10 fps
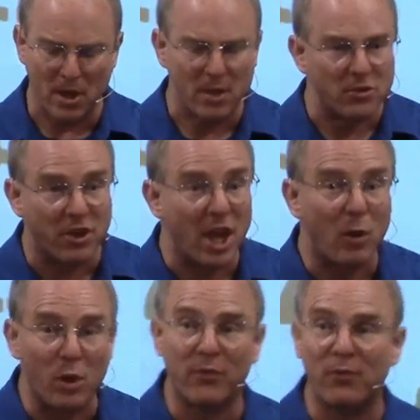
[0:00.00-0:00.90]
Today I
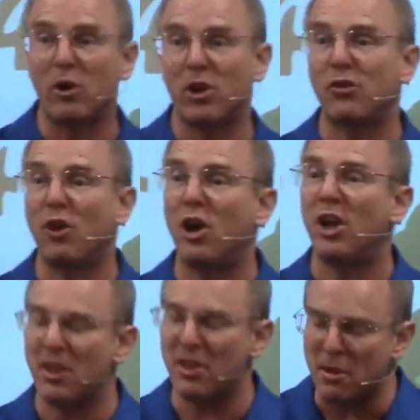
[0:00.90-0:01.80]
want to focus
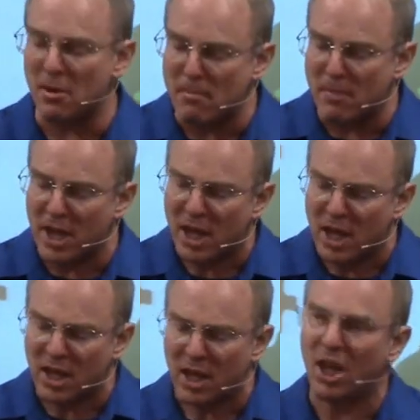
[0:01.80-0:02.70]
on the
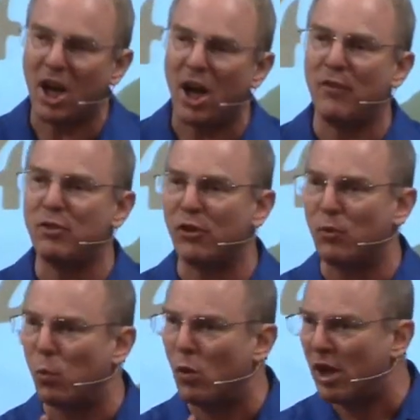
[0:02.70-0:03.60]
meaning of
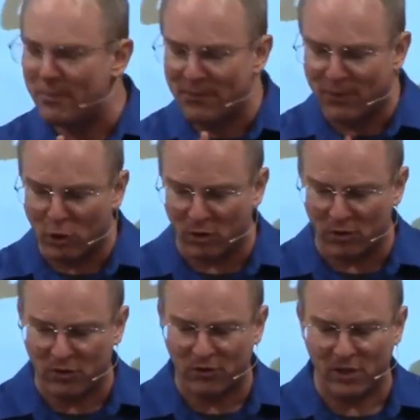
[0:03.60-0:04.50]
just one
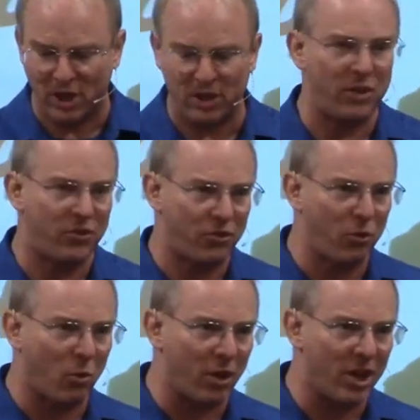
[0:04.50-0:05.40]
verse in this
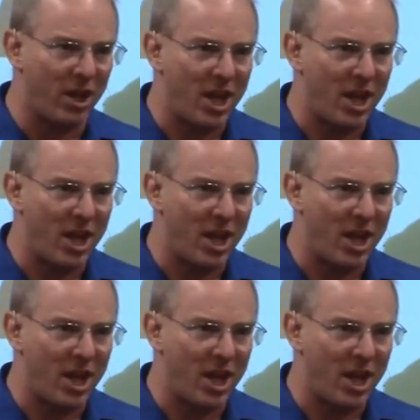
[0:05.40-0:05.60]
story.